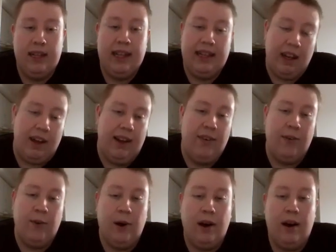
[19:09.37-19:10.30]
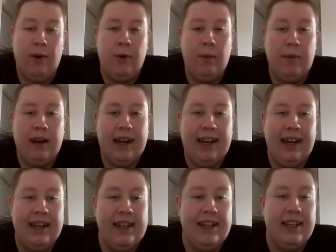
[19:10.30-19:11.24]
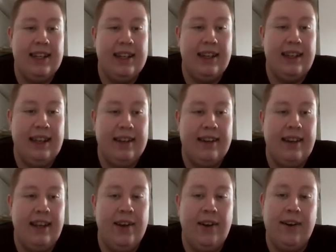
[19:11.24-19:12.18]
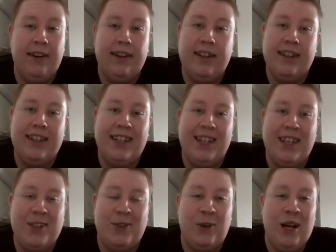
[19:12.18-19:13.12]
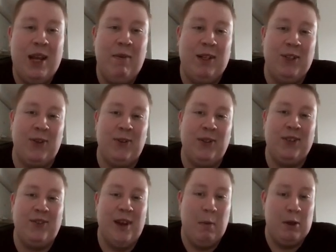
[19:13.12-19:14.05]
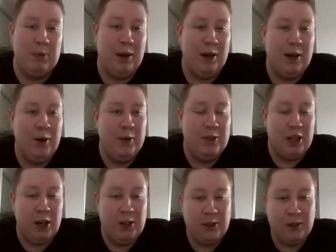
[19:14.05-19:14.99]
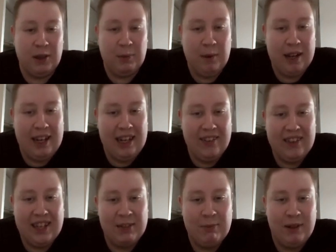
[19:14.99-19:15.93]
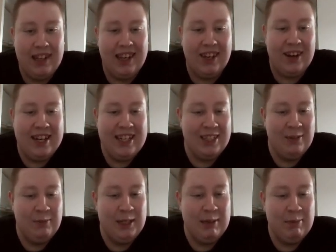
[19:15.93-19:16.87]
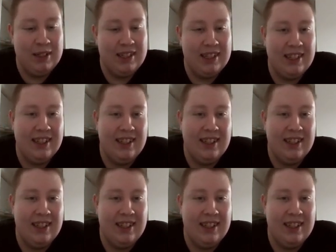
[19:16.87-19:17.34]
Then the life of Oharu, I'm glad that it is here. So three Misaguchi films, but no Sancho the Bailiff. That's pretty crazy to me, but